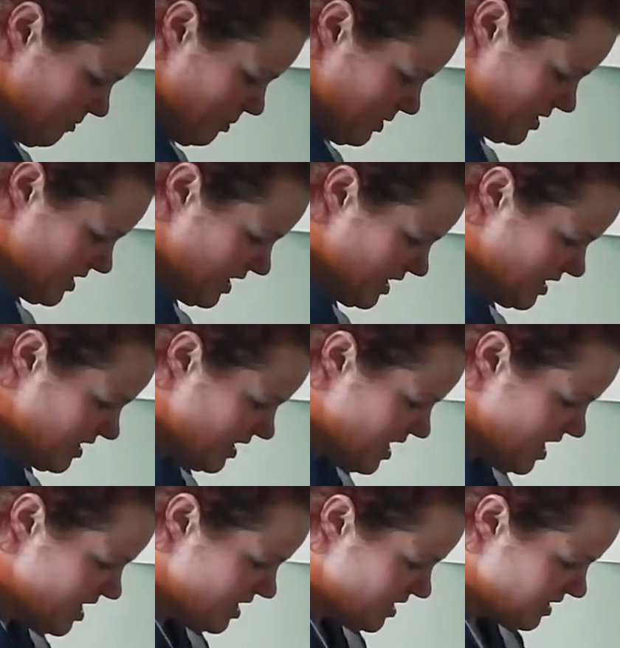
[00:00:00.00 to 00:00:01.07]
petite
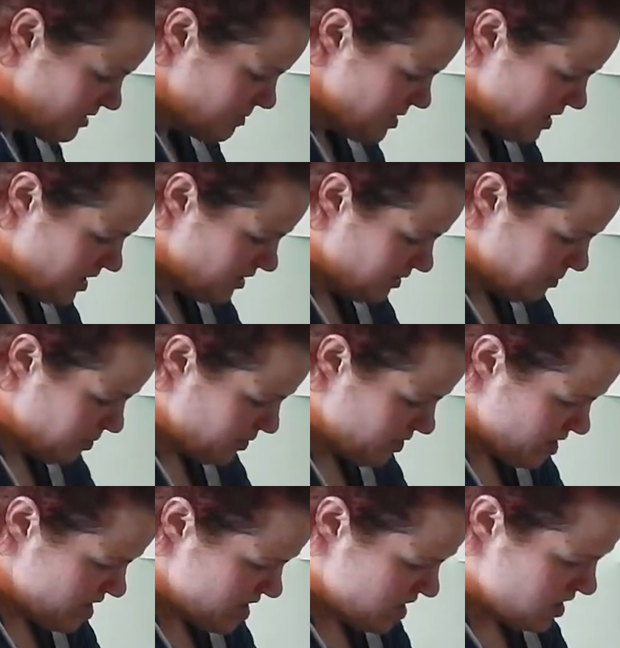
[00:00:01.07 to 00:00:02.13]
slice to make it look
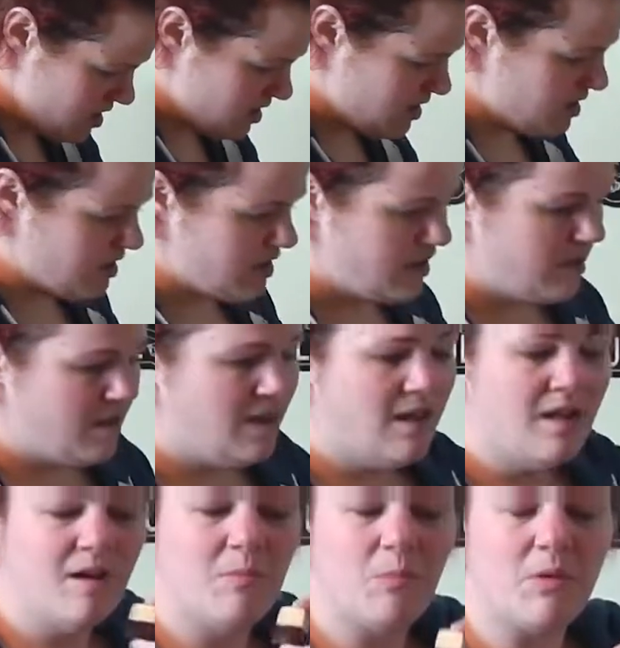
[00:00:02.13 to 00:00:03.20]
pretty,
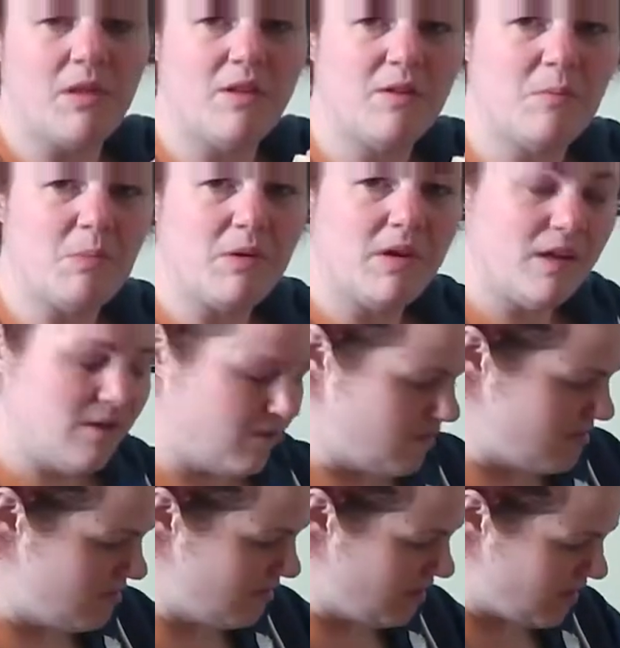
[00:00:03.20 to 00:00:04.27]
but they look pretty
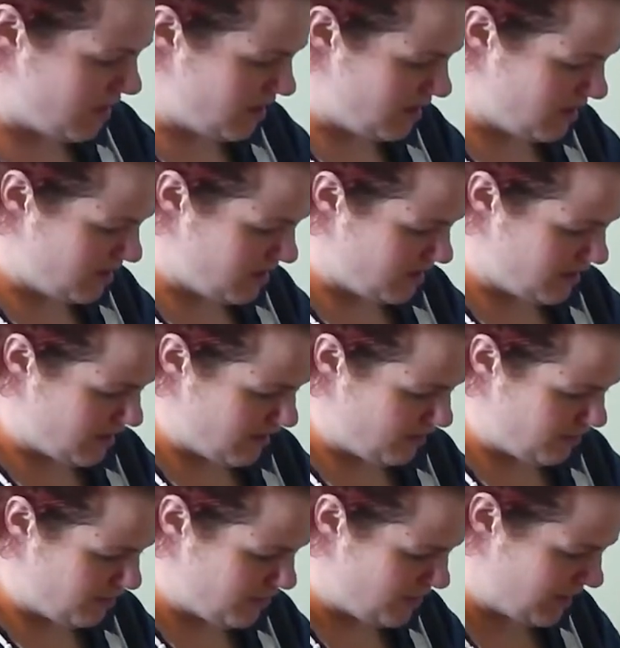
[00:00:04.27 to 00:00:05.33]
cool. I think
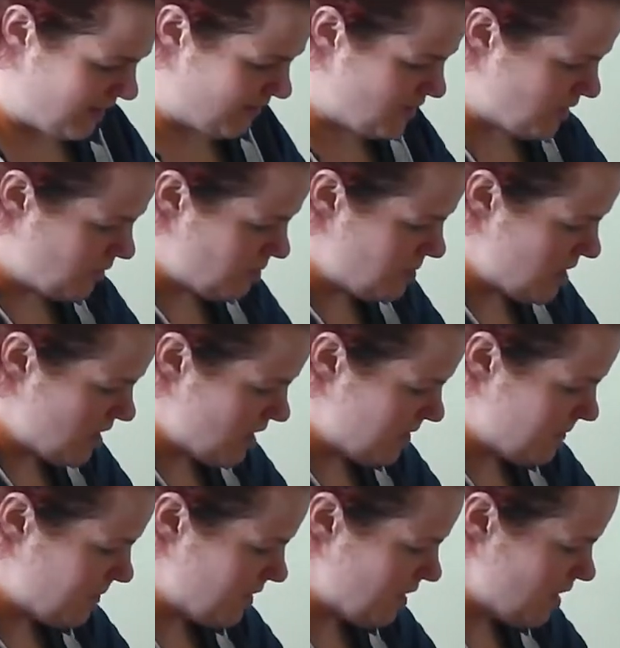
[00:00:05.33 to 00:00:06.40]
everyone has to admit
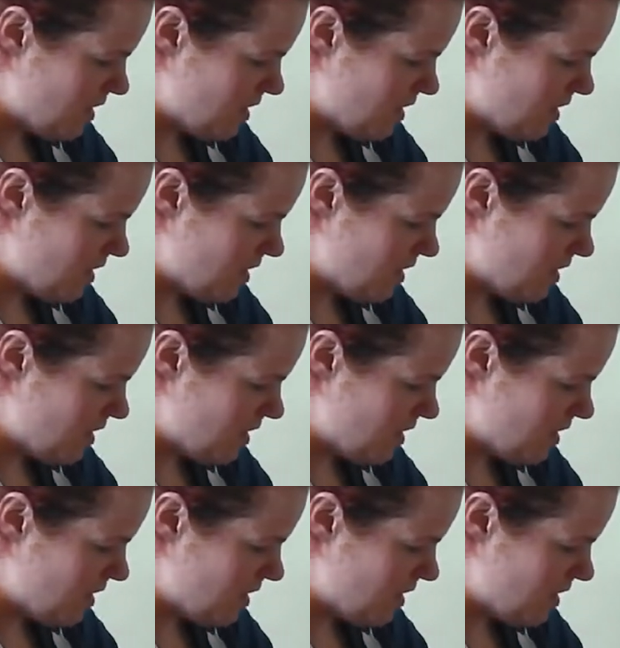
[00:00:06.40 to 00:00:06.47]
that. Let's